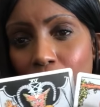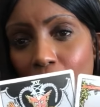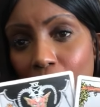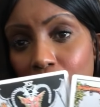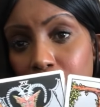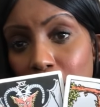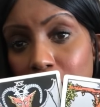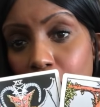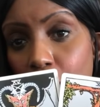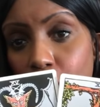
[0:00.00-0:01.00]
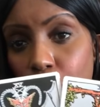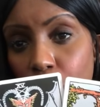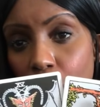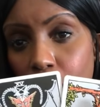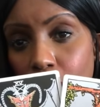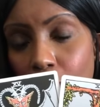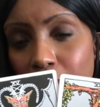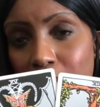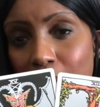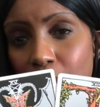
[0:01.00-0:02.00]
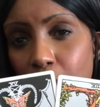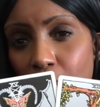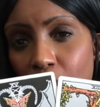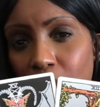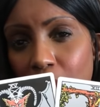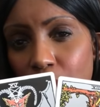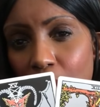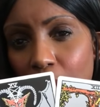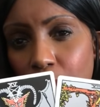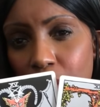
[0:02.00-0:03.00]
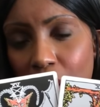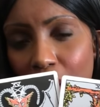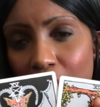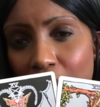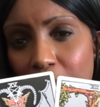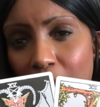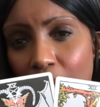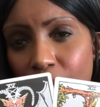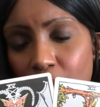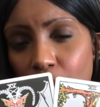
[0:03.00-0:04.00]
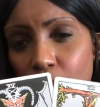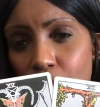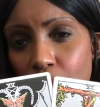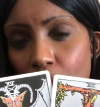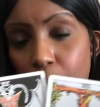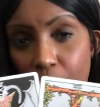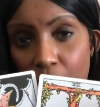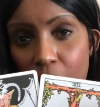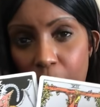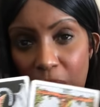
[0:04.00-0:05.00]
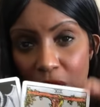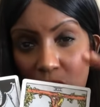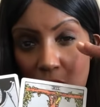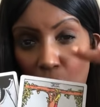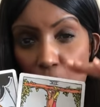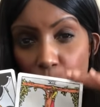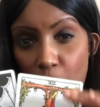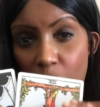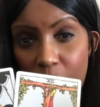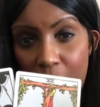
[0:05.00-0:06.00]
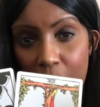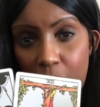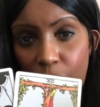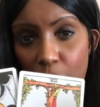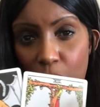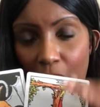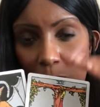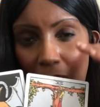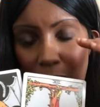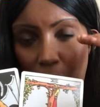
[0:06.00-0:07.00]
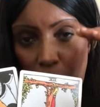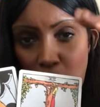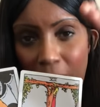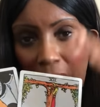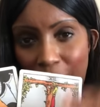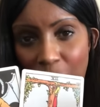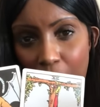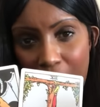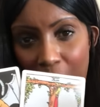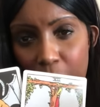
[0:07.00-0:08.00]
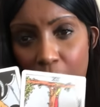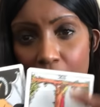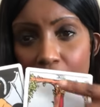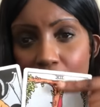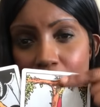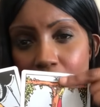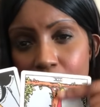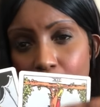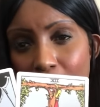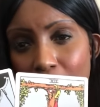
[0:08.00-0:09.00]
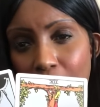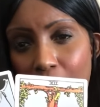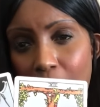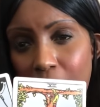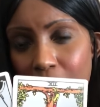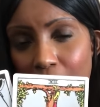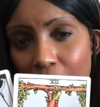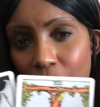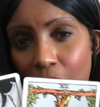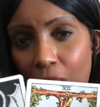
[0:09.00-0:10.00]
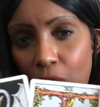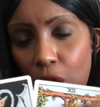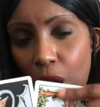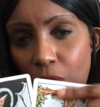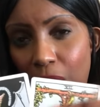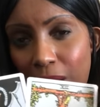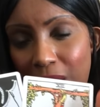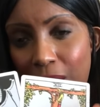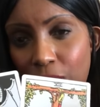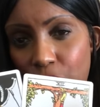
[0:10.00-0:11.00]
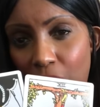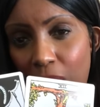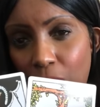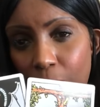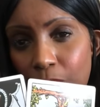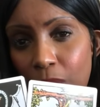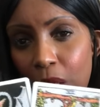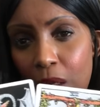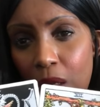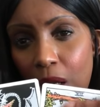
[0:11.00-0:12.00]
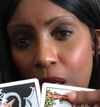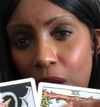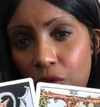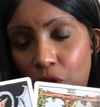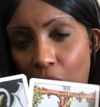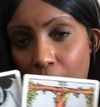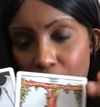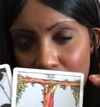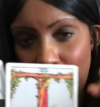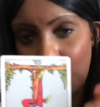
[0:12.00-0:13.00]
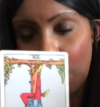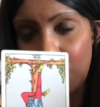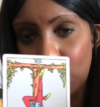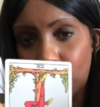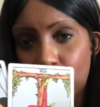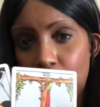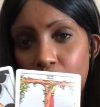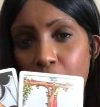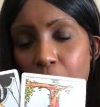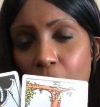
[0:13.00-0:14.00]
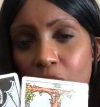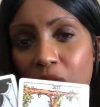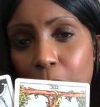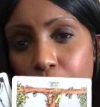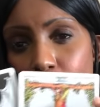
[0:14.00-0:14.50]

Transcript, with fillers: the hangman is like a child coming down the birthing channel. So the hangman often looks like birth, but it's slow movement. If you think about a woman having a baby, this is the baby coming down the, you know, that down the channel. Uh, going, going through the birthing